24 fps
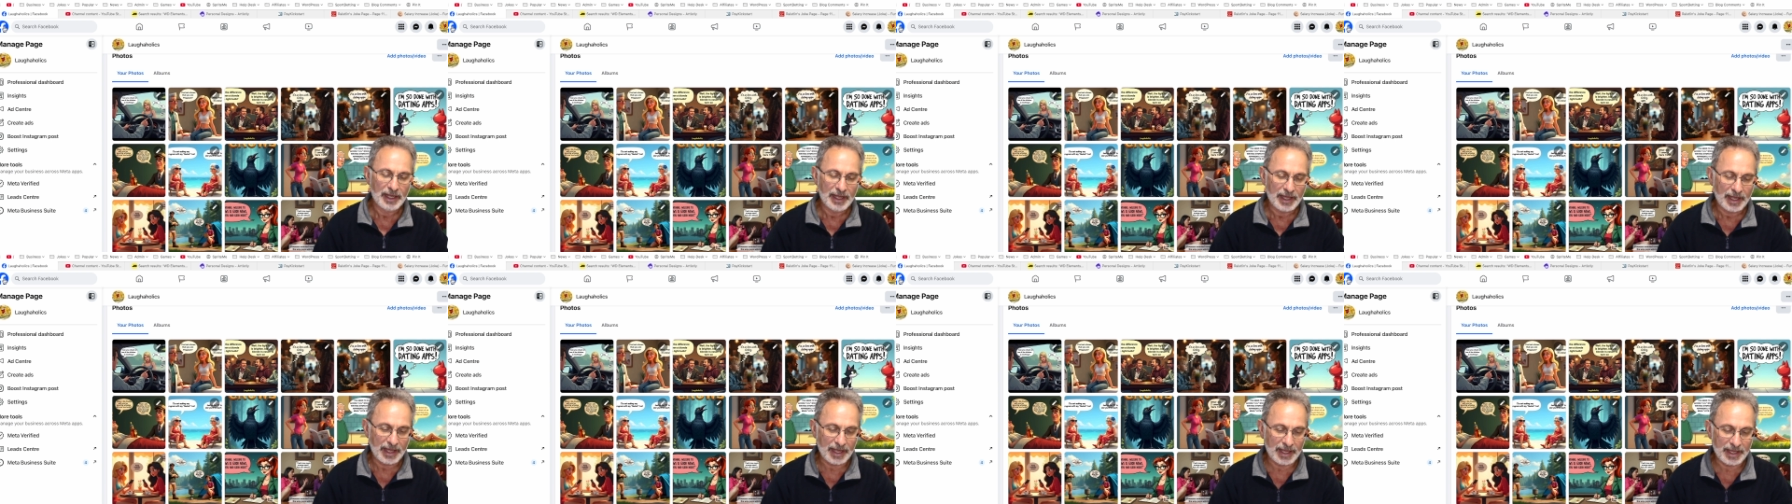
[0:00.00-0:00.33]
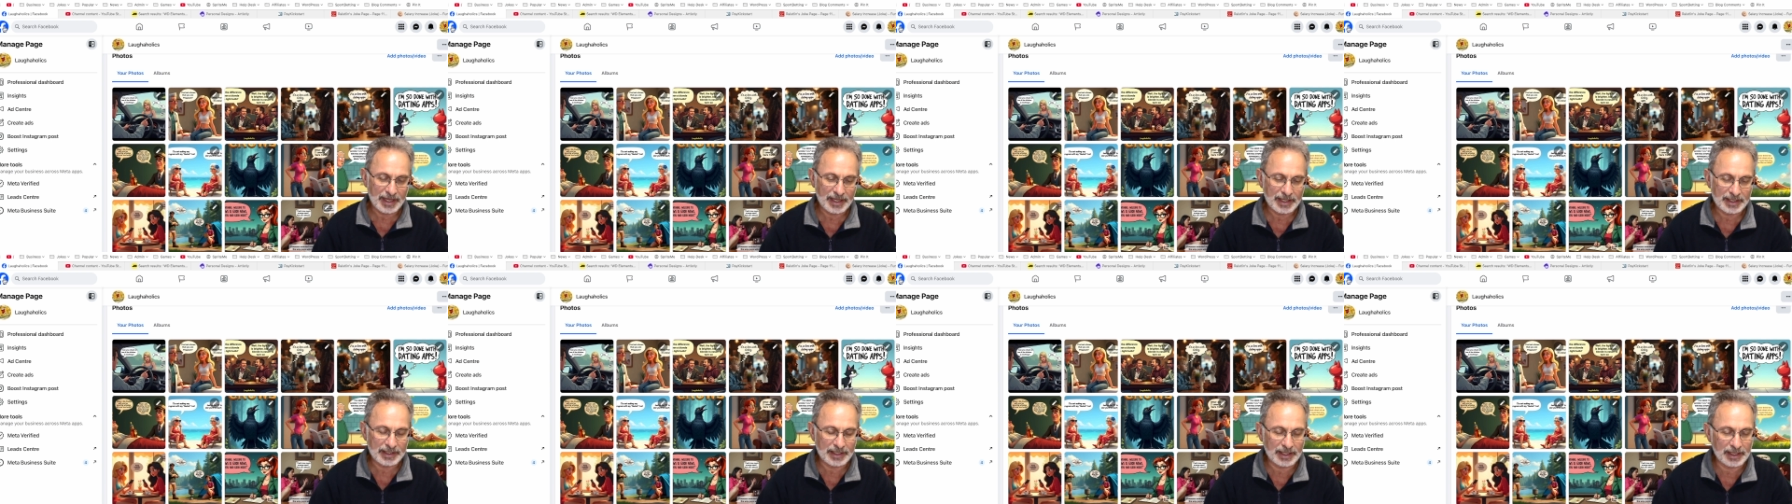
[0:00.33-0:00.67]

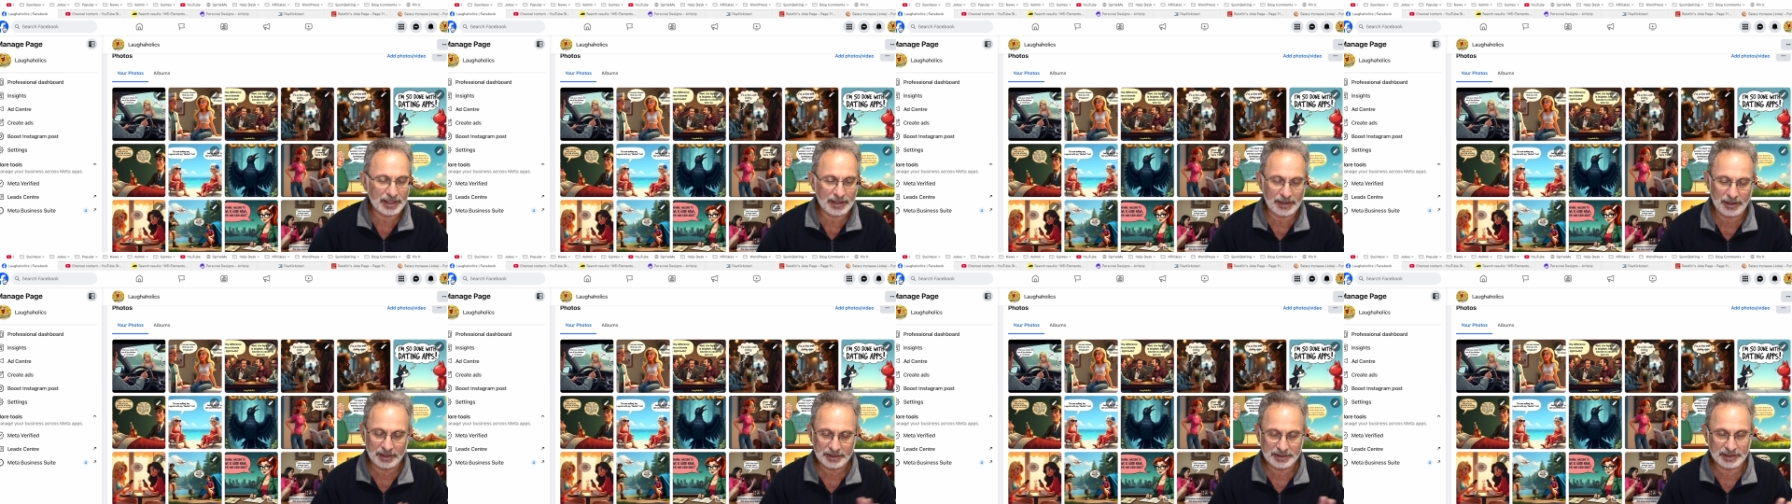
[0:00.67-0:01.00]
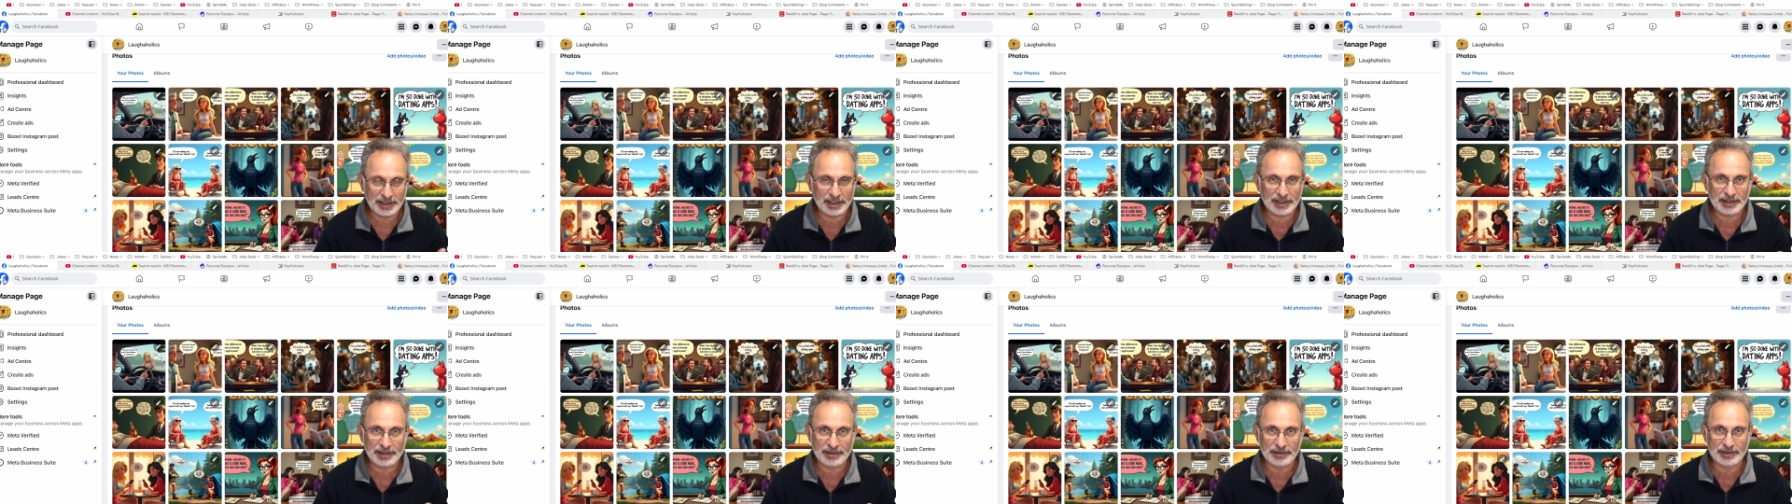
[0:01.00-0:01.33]
And like I
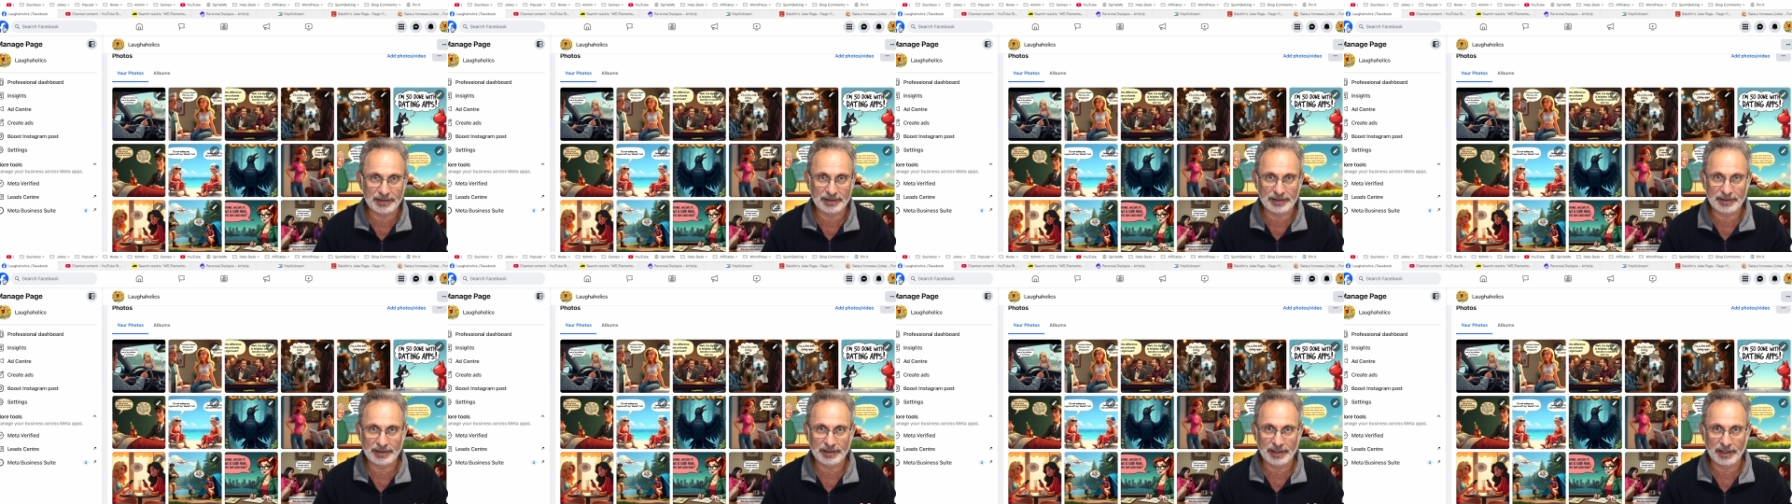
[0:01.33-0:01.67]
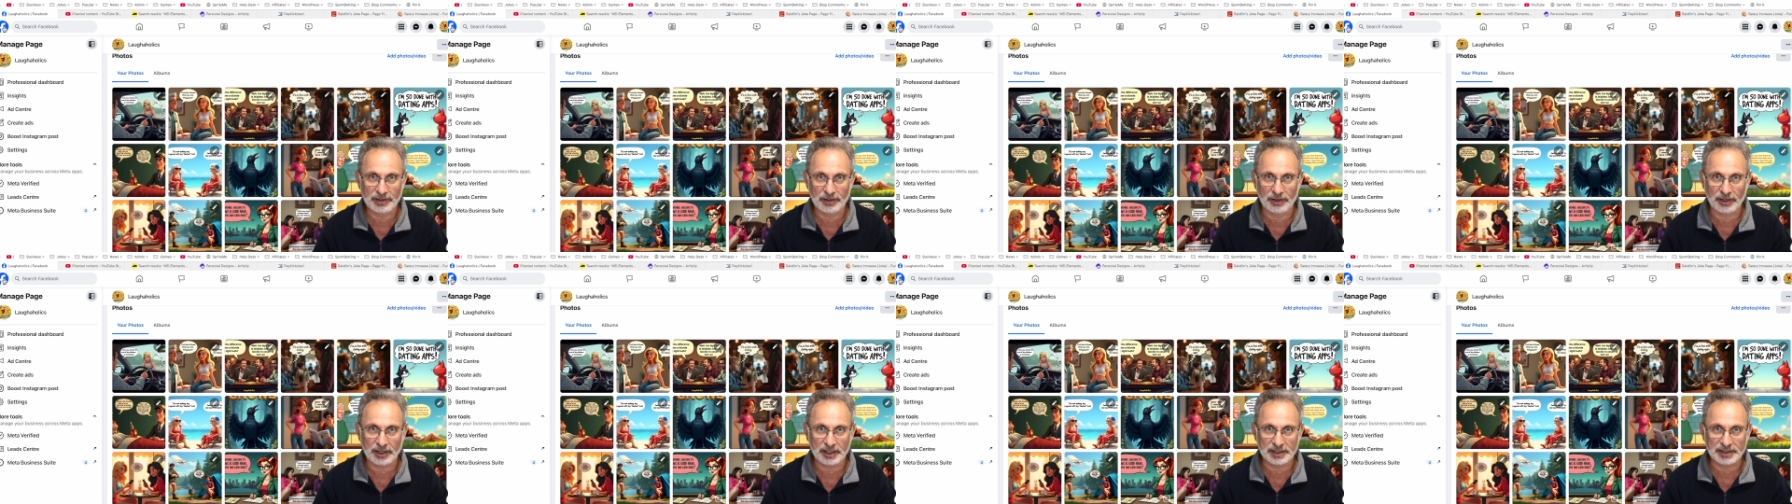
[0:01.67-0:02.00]

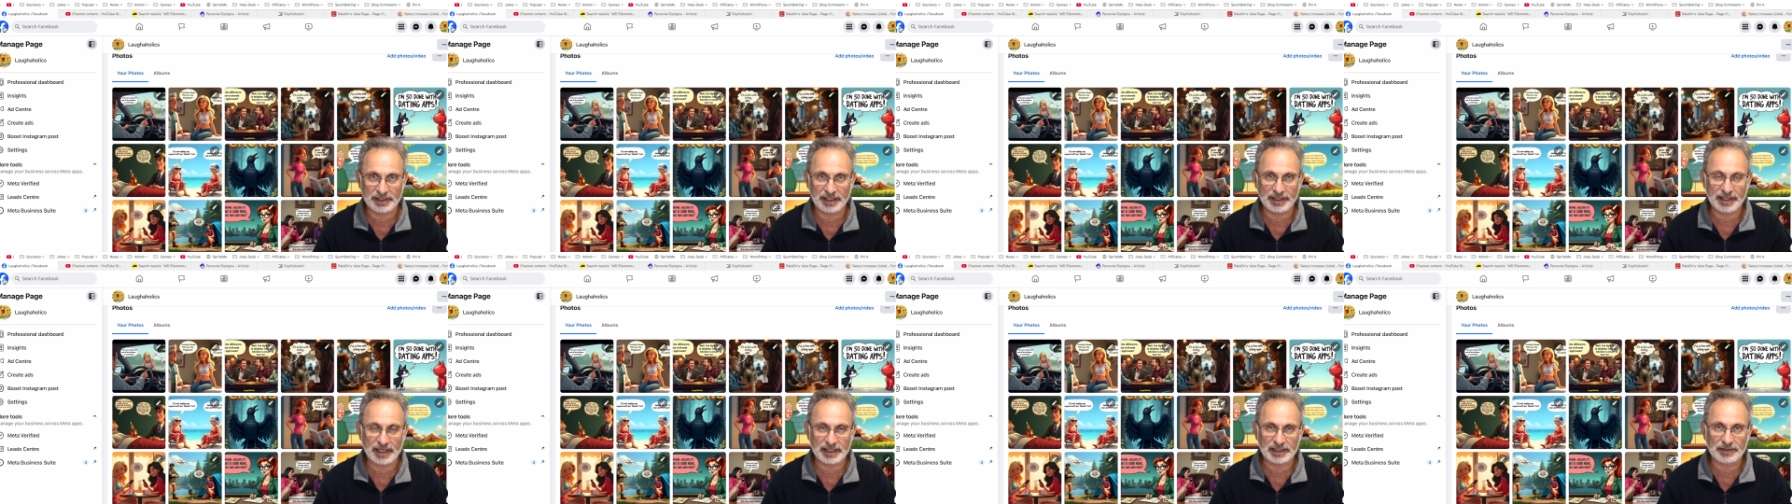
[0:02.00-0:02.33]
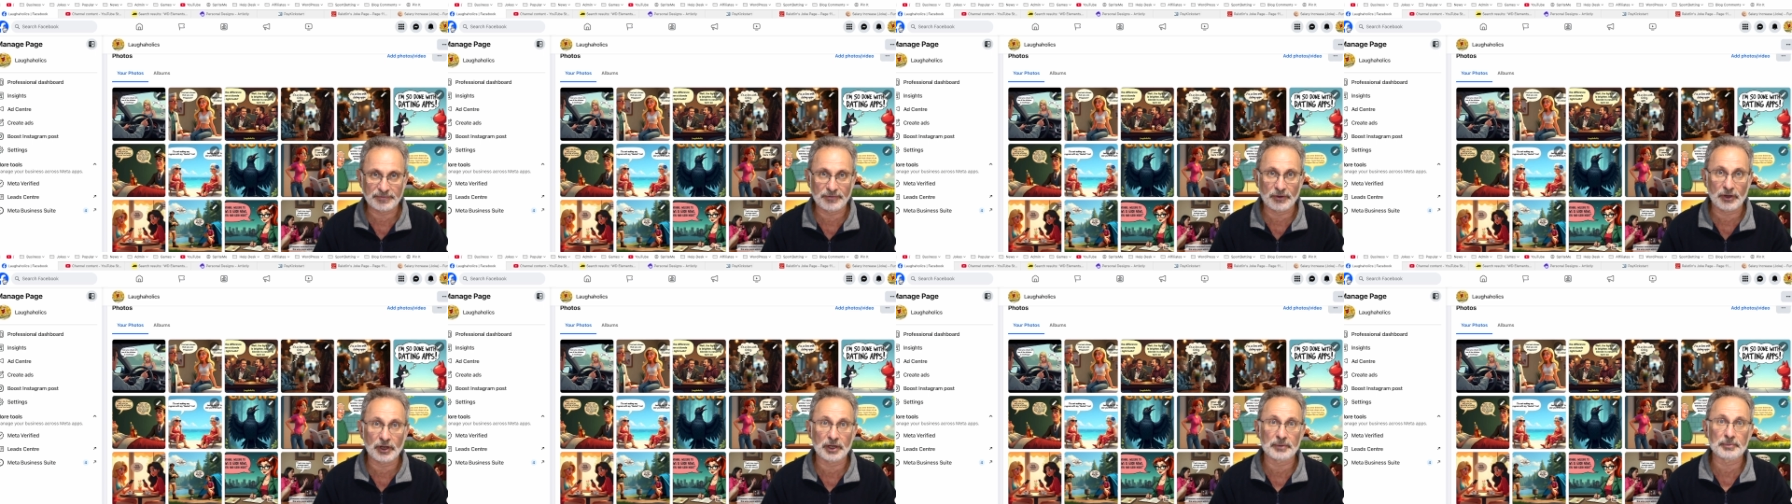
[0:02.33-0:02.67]
said, that's
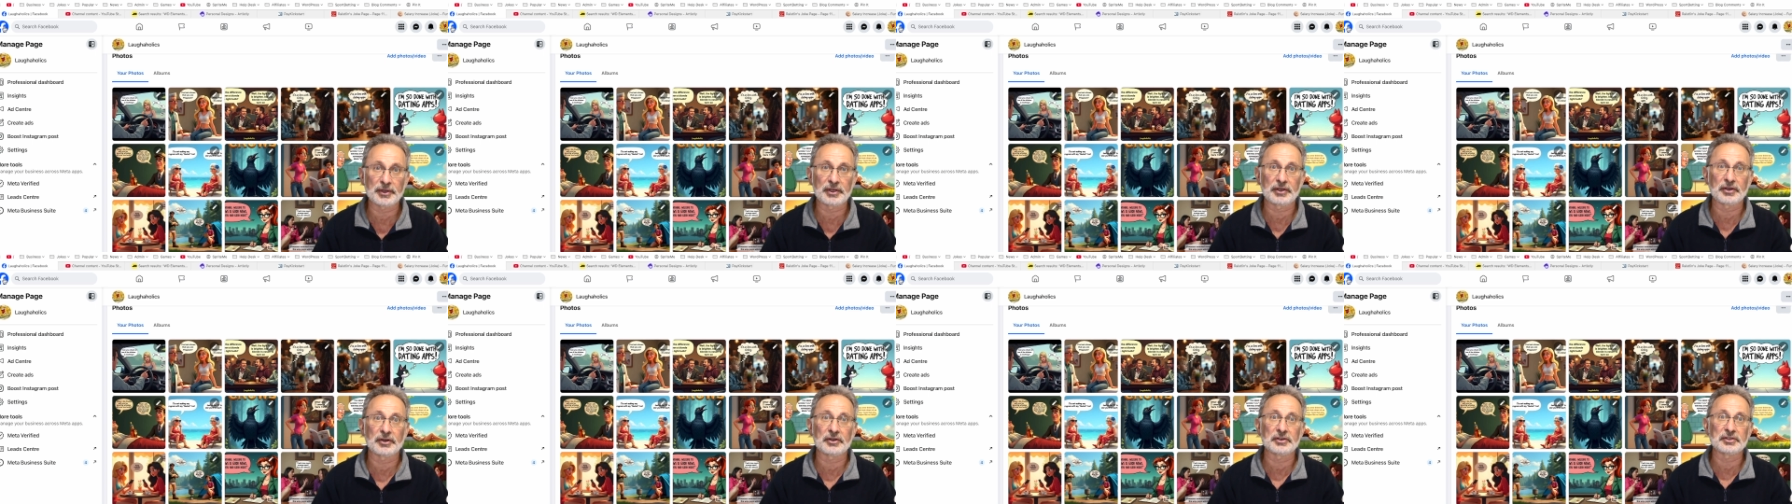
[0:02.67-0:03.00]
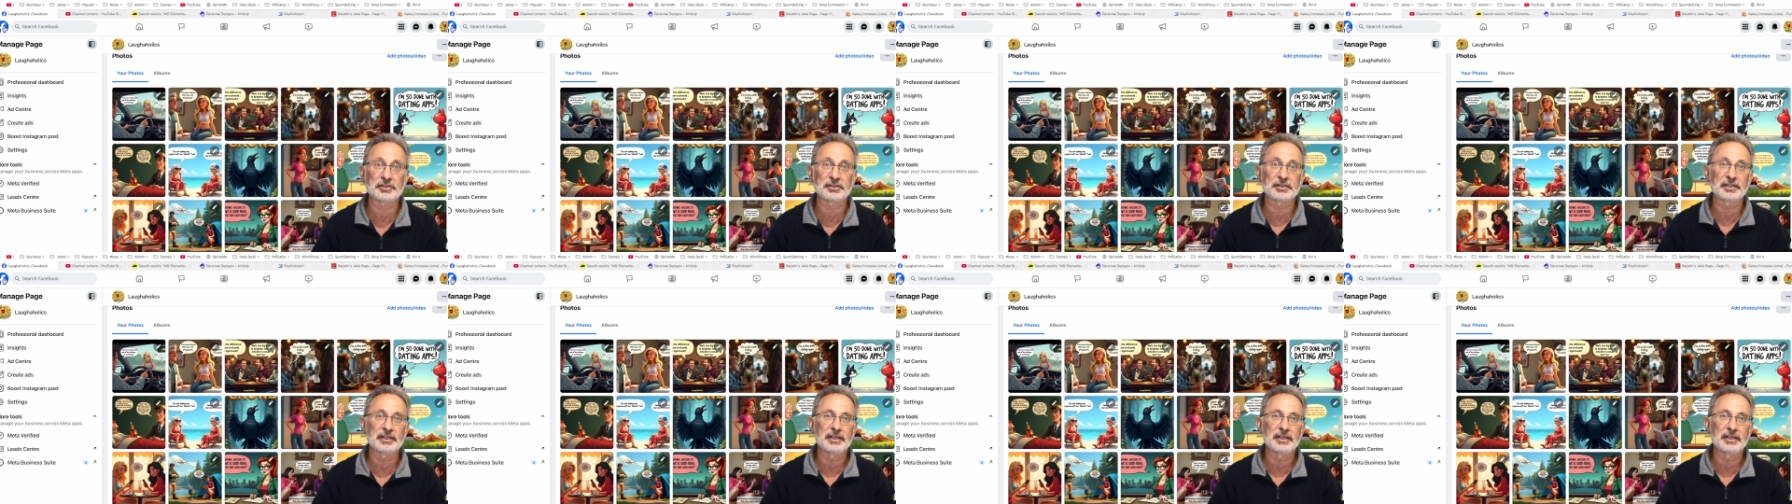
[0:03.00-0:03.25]
fine, because